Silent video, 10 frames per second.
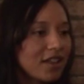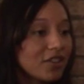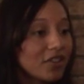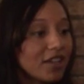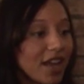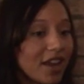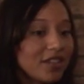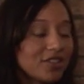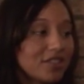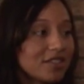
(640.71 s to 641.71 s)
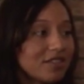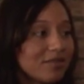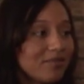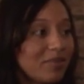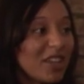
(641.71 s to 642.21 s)
learning how to just
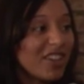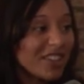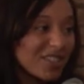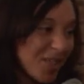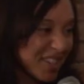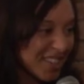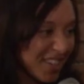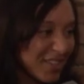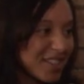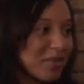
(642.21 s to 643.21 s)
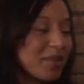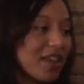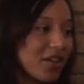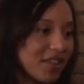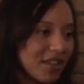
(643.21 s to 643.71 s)
be good to ourselves and be
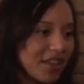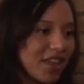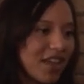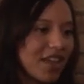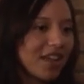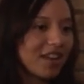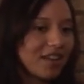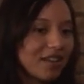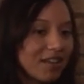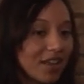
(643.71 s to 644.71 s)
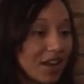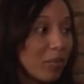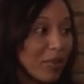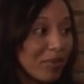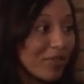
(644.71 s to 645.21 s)
healthy and get
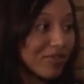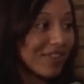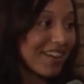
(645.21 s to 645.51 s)
up and move.